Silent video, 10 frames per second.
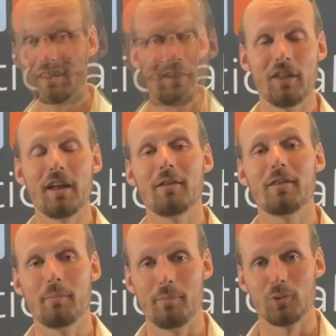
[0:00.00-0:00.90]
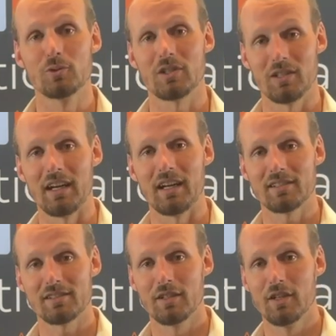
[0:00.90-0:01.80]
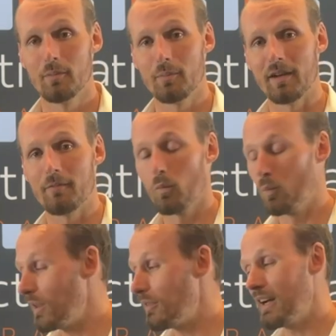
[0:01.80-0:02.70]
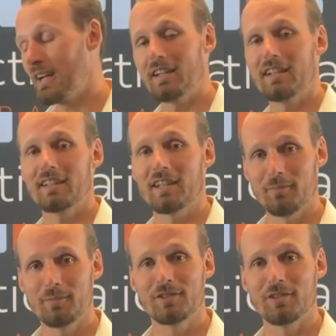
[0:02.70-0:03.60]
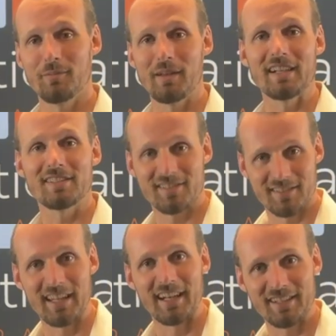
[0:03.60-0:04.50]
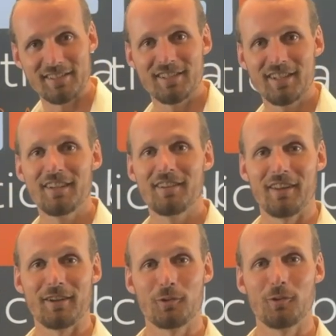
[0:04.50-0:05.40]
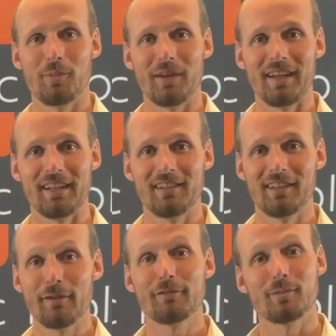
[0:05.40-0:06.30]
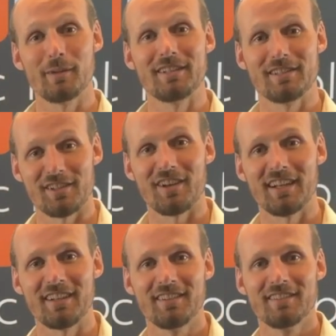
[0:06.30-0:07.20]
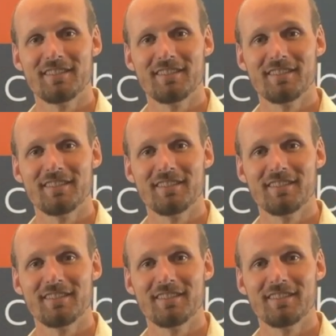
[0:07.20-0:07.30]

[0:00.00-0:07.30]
They're built to last. But with that comes some aesthetics that could be left to be desired.